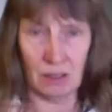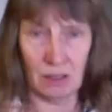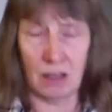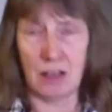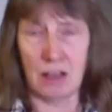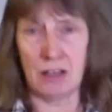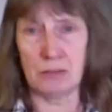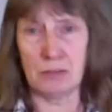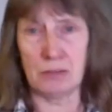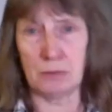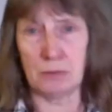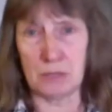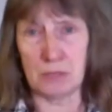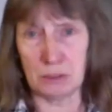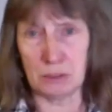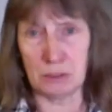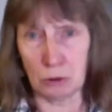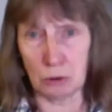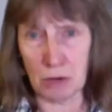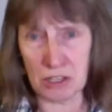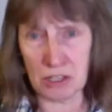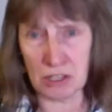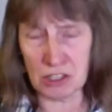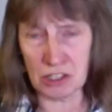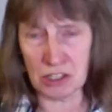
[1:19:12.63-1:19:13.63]
asked me some
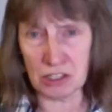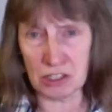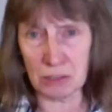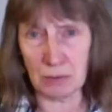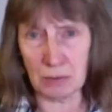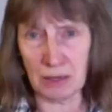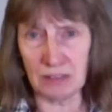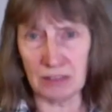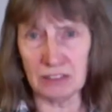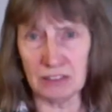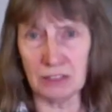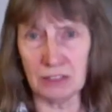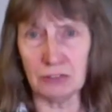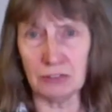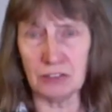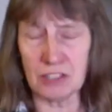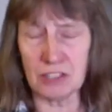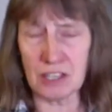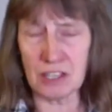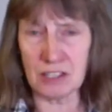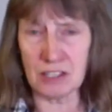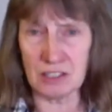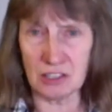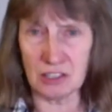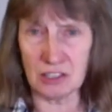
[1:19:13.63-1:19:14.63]
questions about
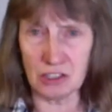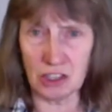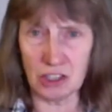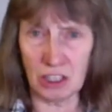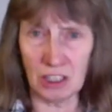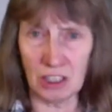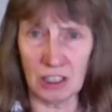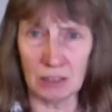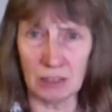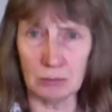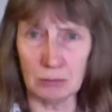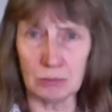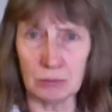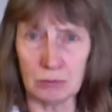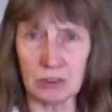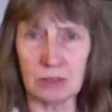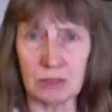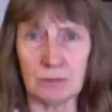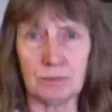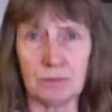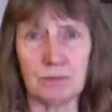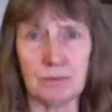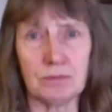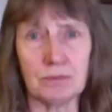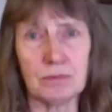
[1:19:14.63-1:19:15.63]
differences in genomes.
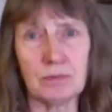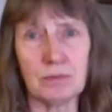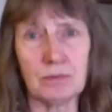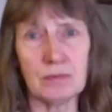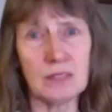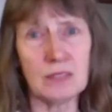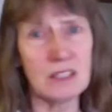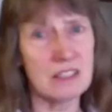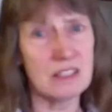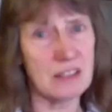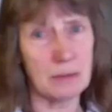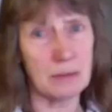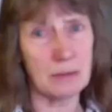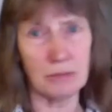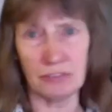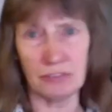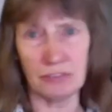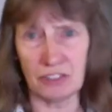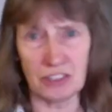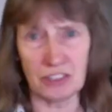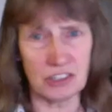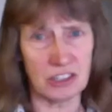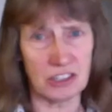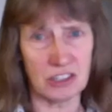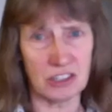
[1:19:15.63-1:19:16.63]
Now, the
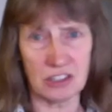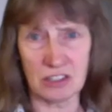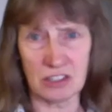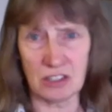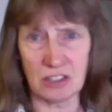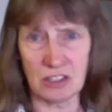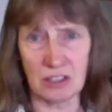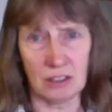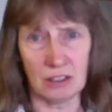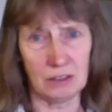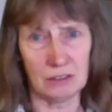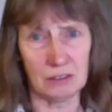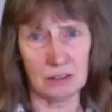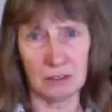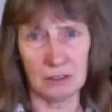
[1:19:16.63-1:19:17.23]
zebrafish is uh,